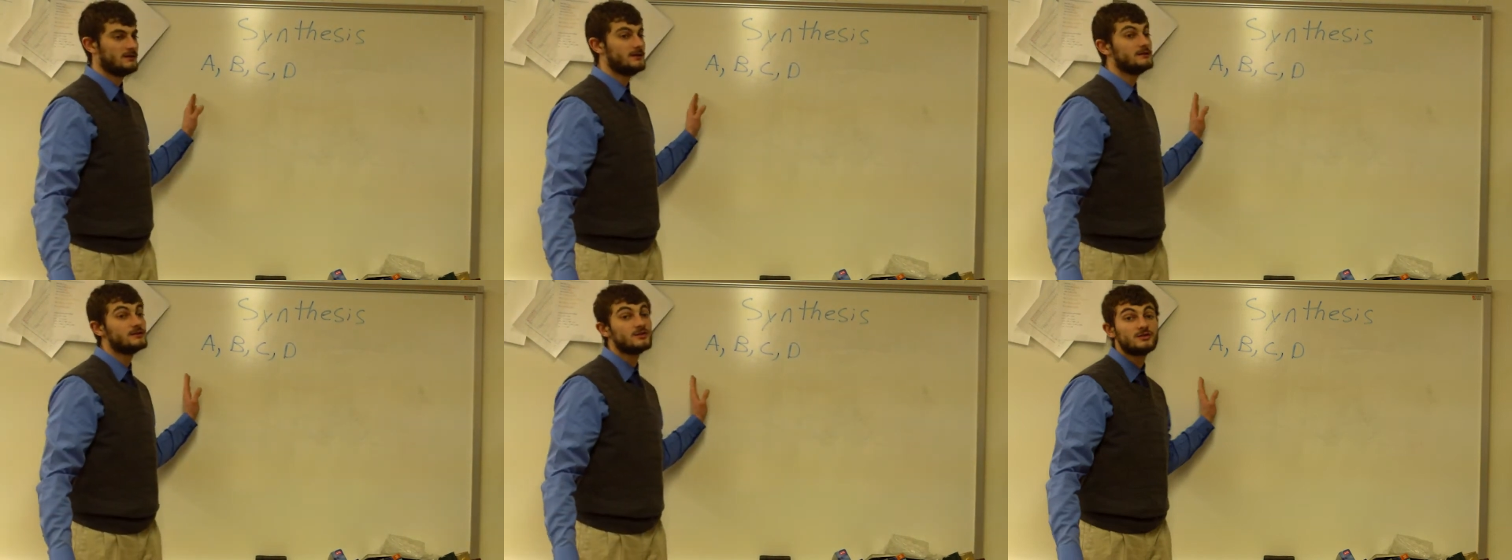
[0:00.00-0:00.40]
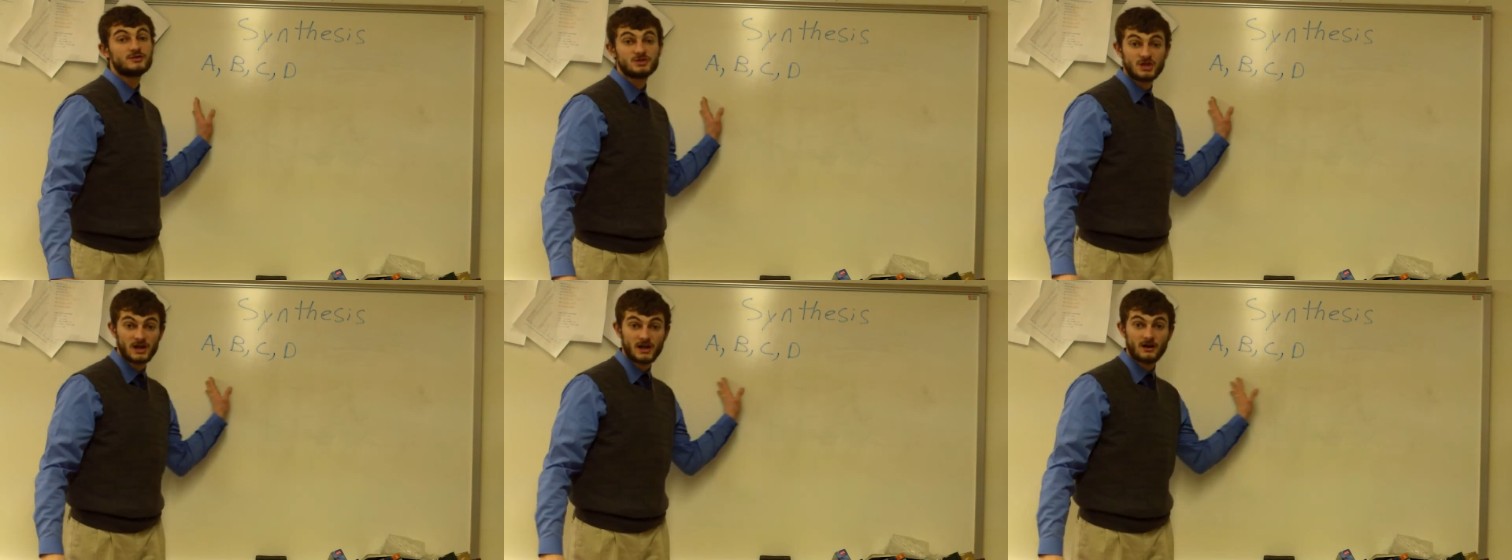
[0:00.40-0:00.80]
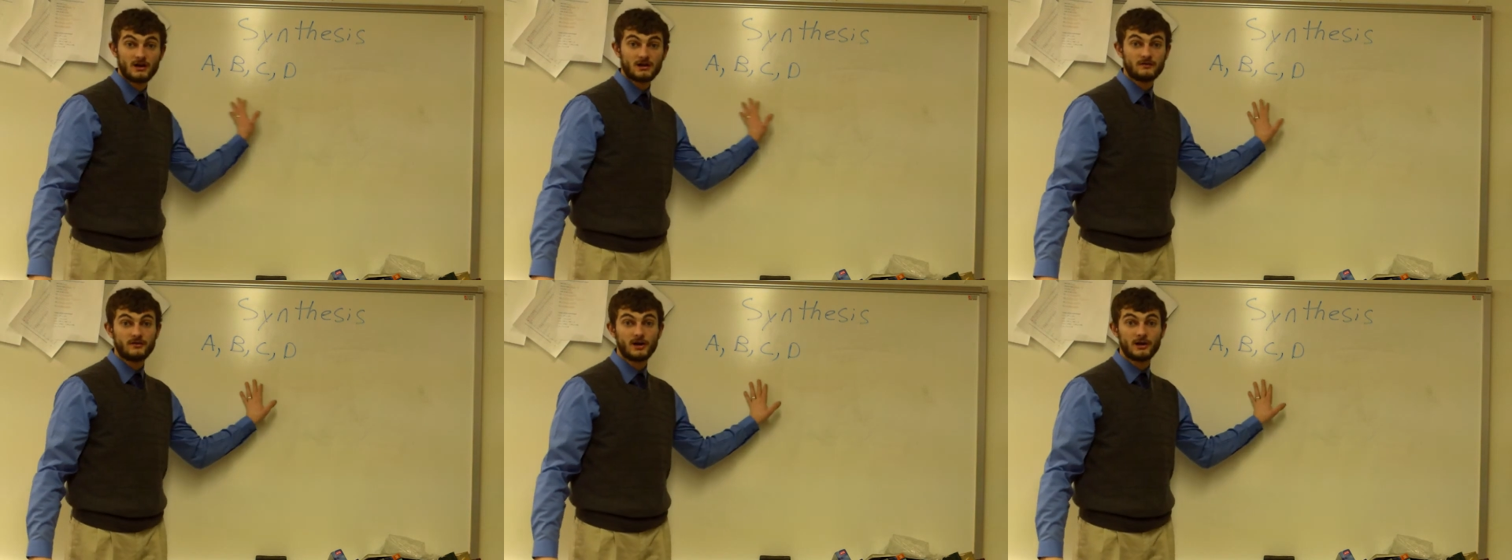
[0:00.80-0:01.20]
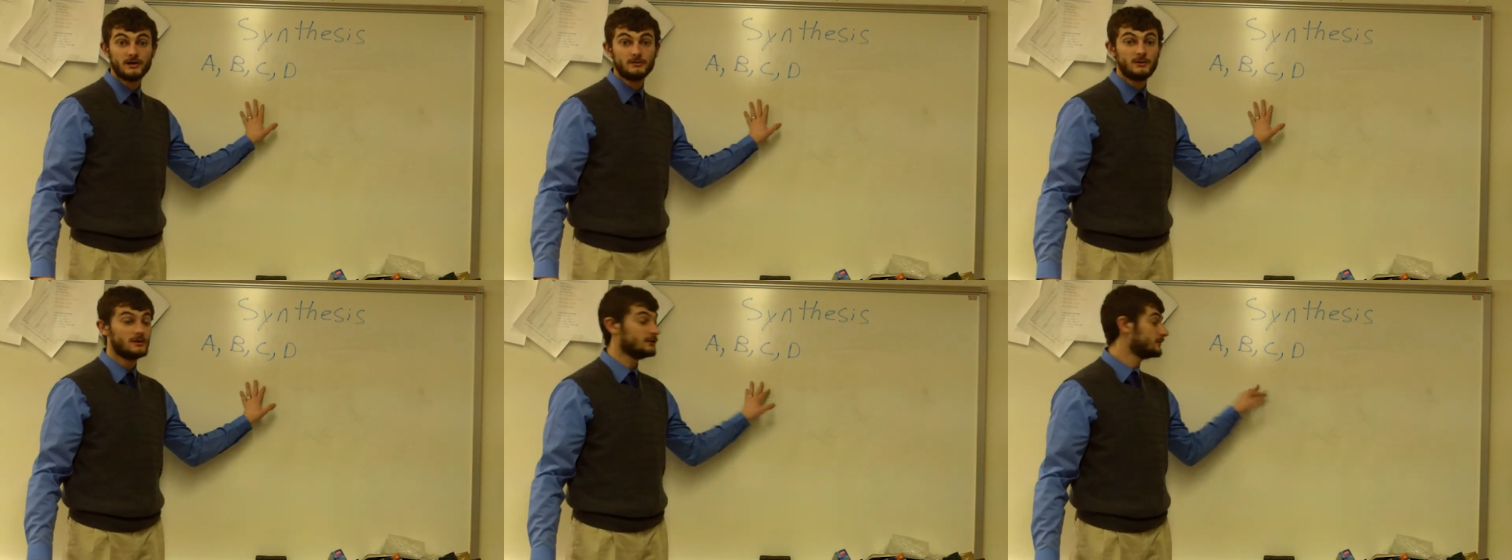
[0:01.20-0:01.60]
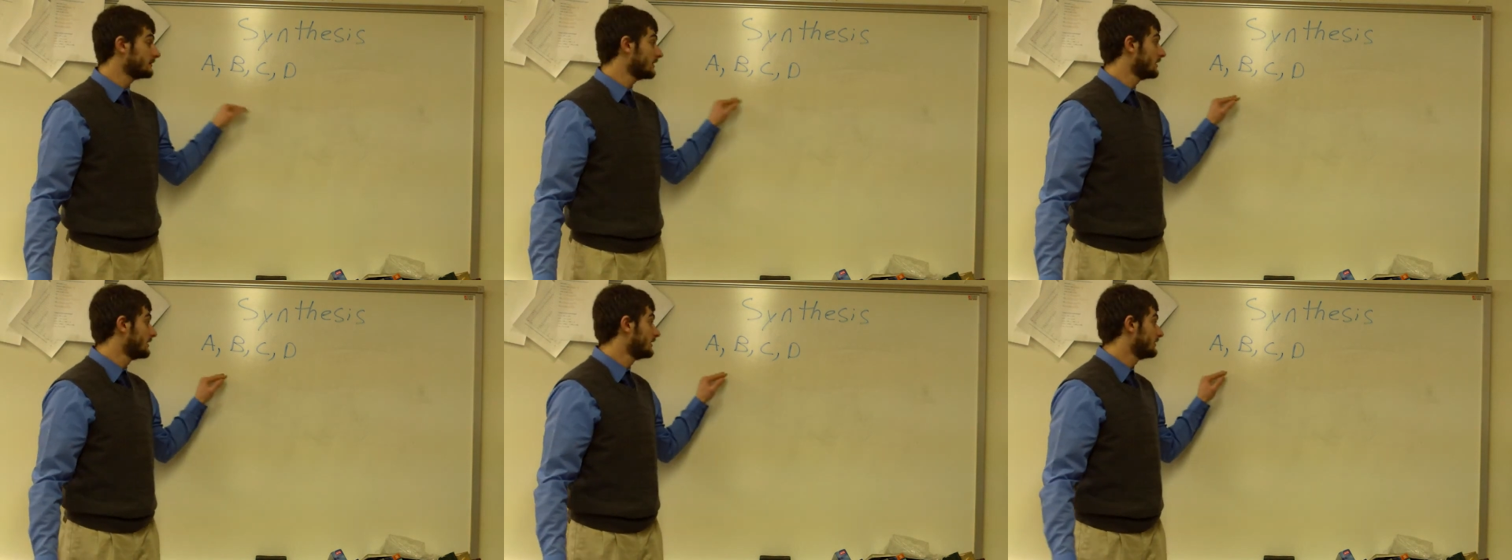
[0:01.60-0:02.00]
These are generic
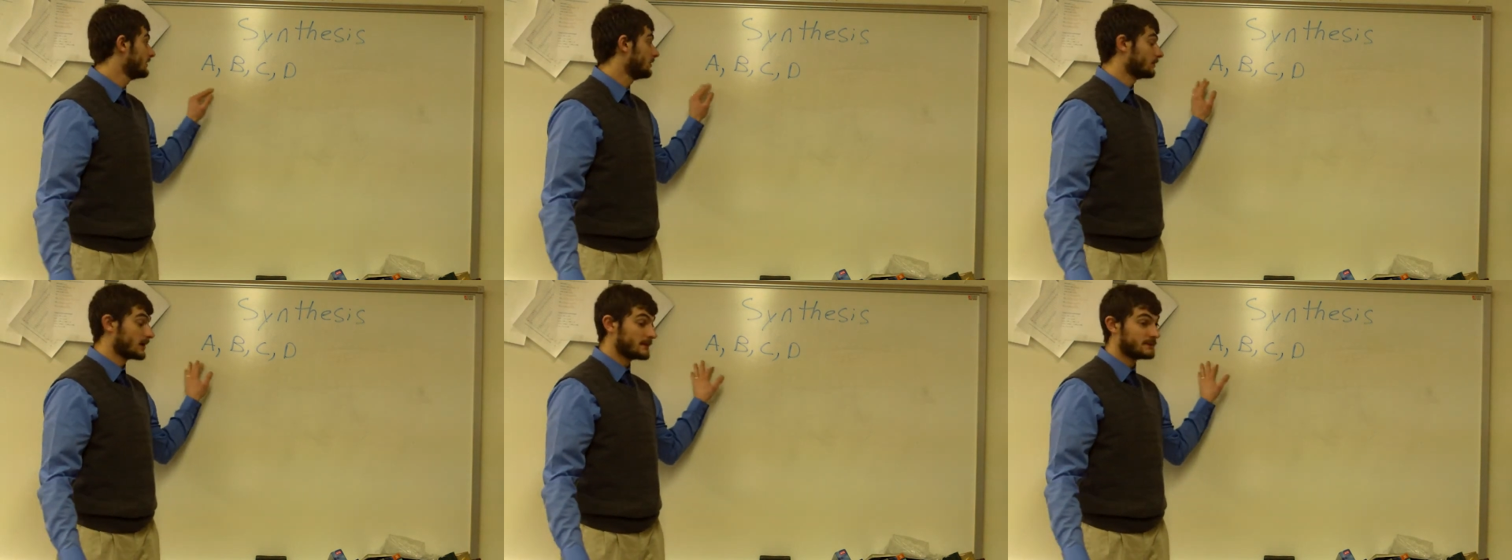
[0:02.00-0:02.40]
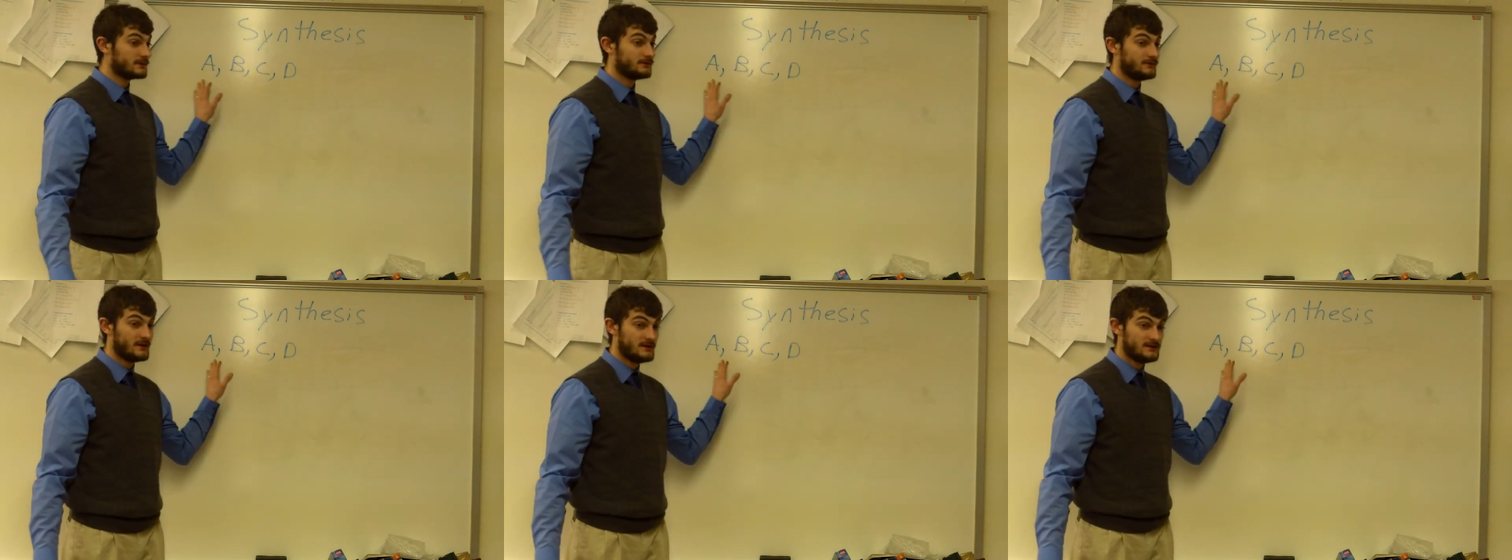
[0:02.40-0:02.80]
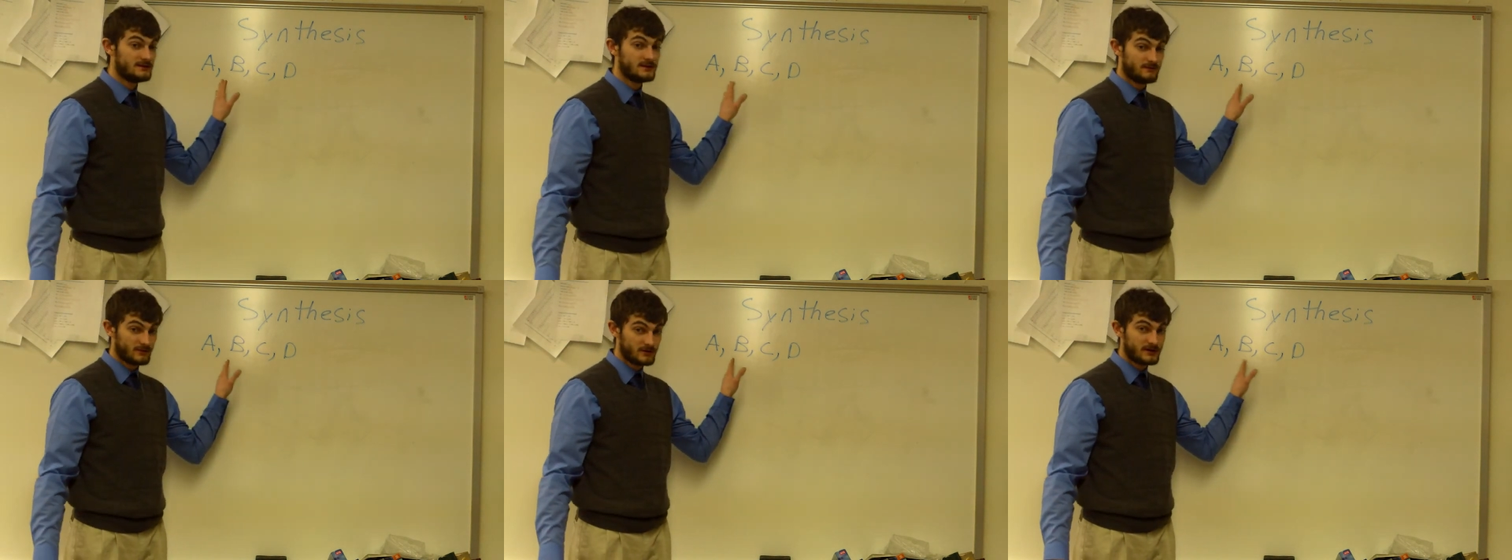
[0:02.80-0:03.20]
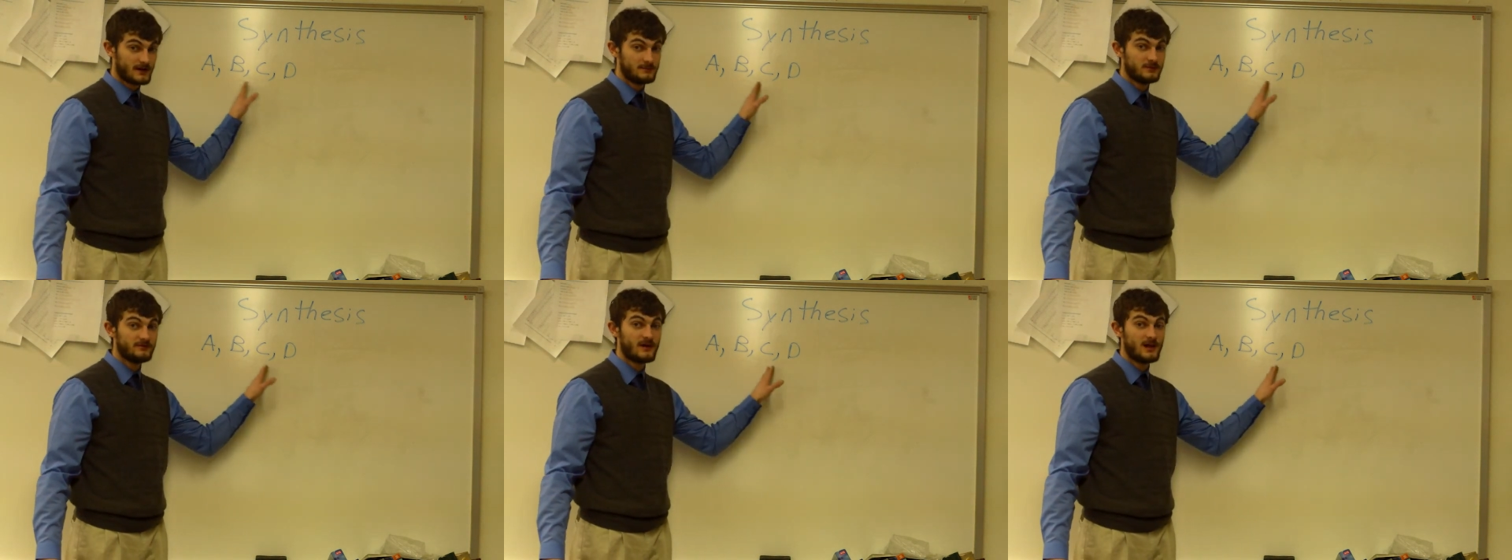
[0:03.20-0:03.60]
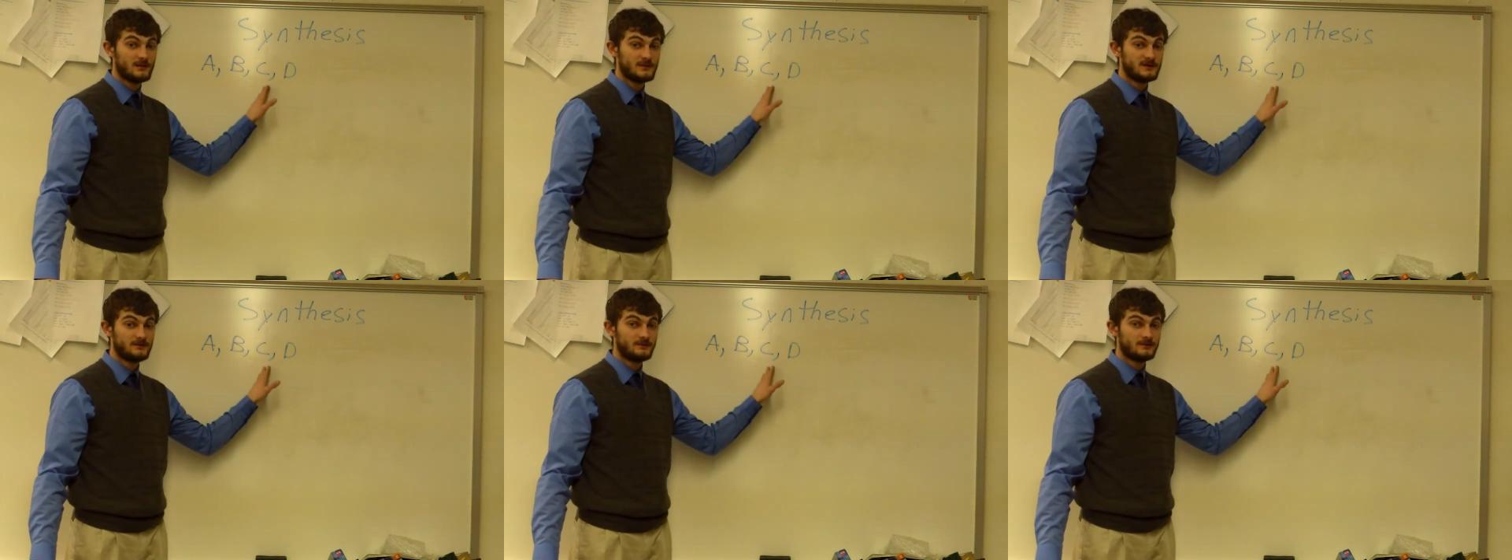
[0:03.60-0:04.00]
variables. They'll represent different types of
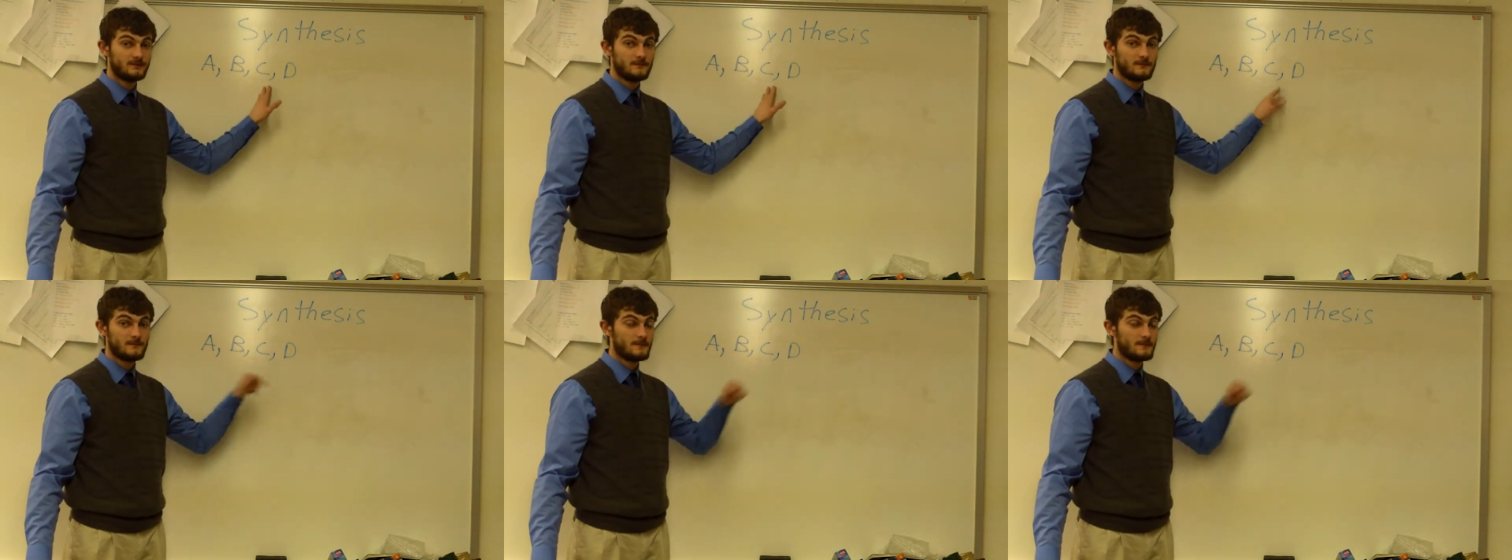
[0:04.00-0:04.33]
elements.